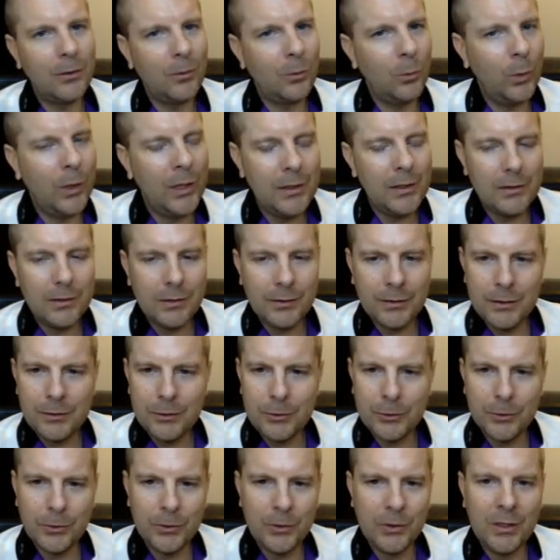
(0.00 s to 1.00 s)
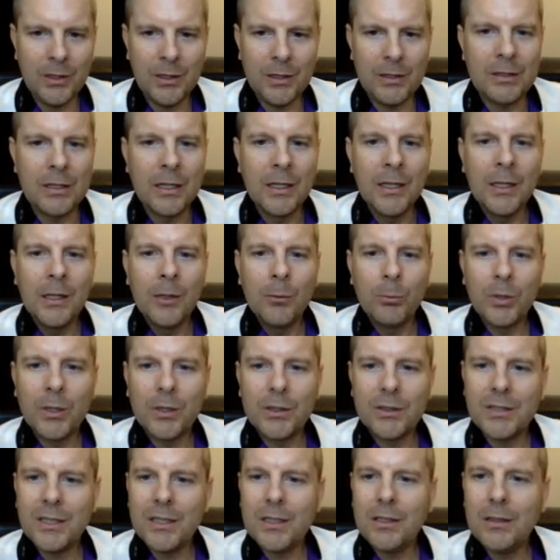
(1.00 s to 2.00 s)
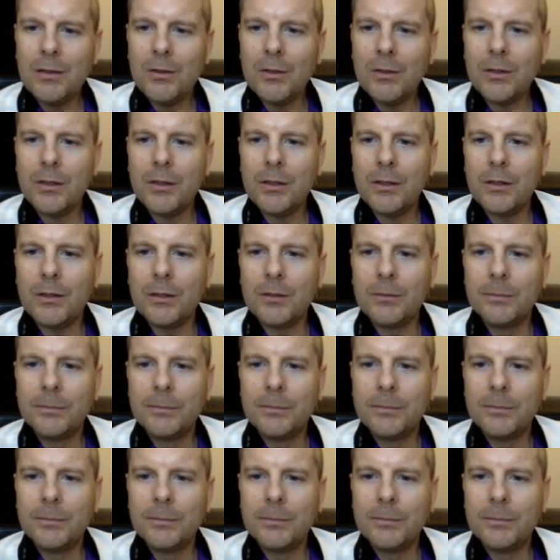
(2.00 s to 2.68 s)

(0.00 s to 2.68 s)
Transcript: Wait till I show you this. But take a look here.